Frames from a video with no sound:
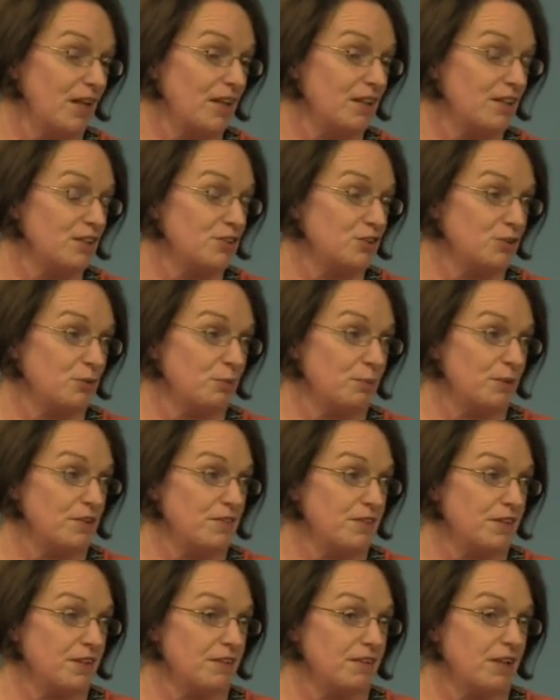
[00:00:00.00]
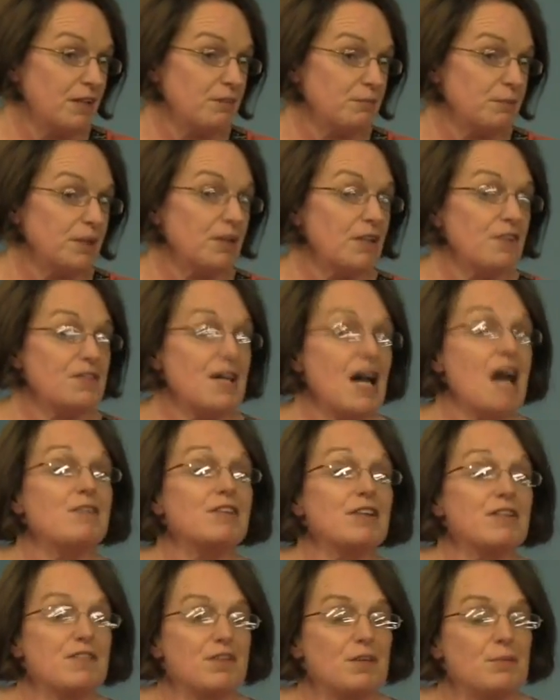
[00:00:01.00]
and I do appreciate that, because
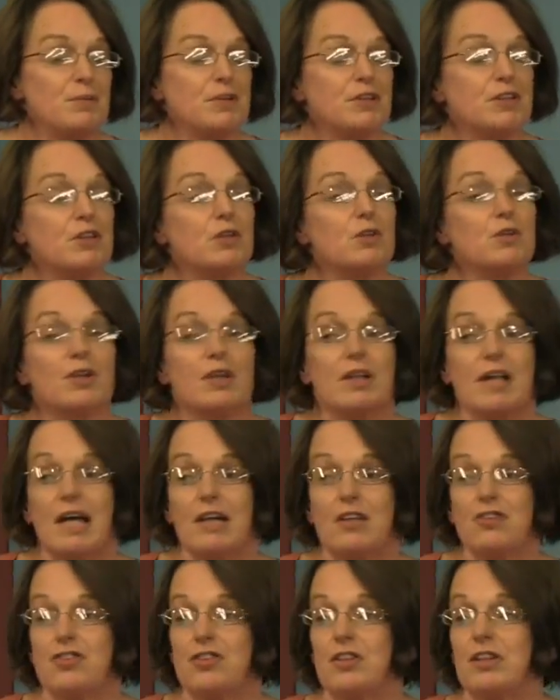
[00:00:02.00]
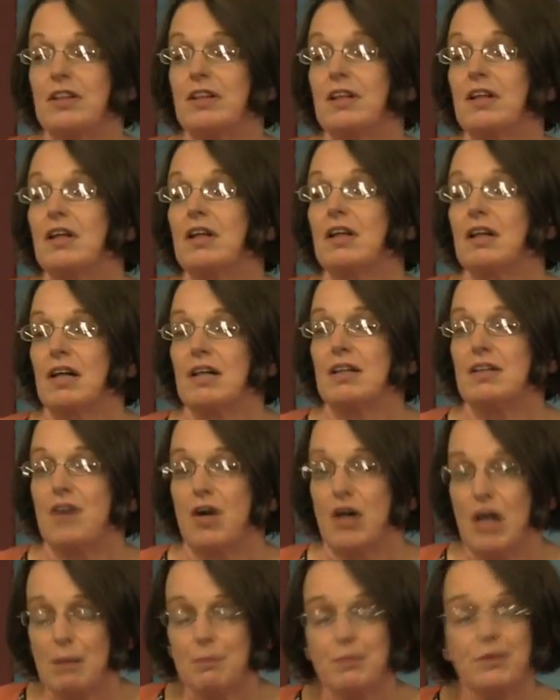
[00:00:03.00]
having somebody who can actually kind of
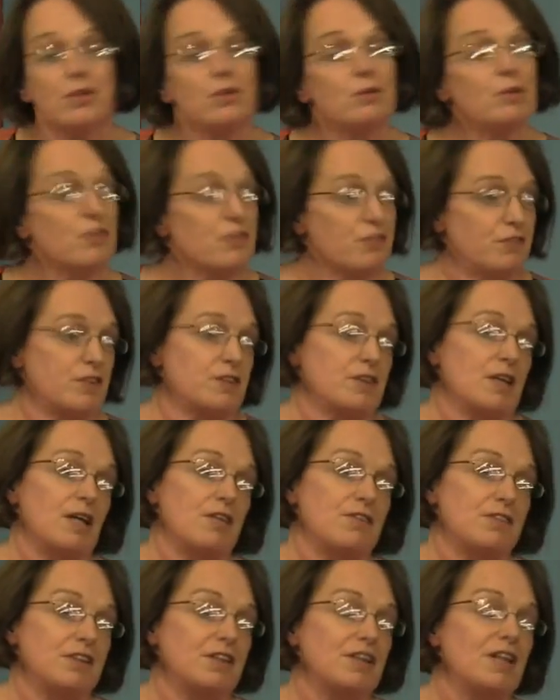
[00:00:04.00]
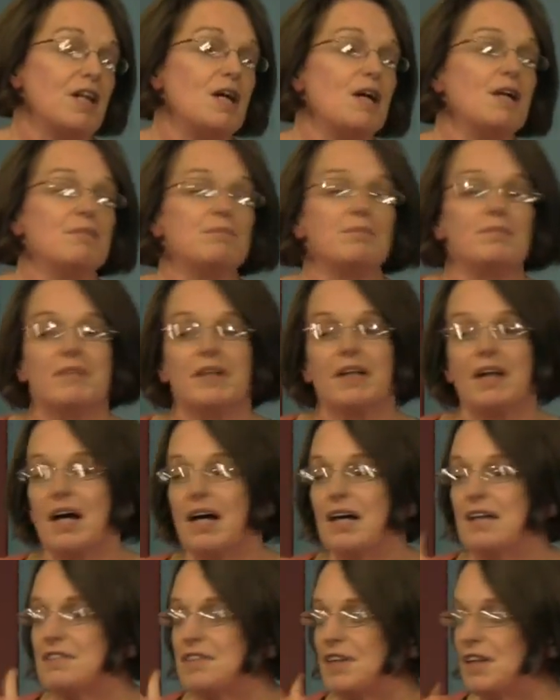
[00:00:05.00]
help you is fantastic. The
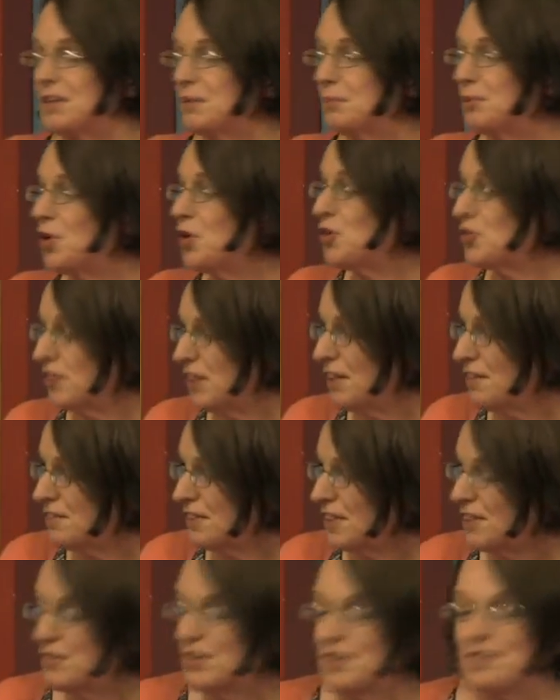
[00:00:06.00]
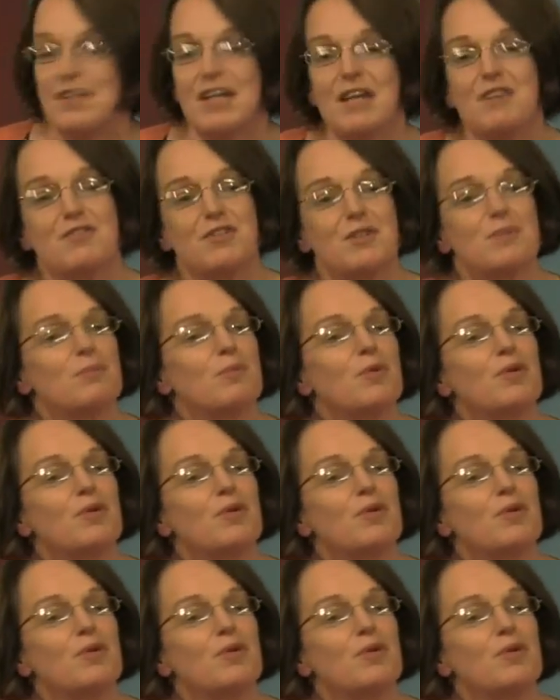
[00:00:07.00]
guys on the protest every, every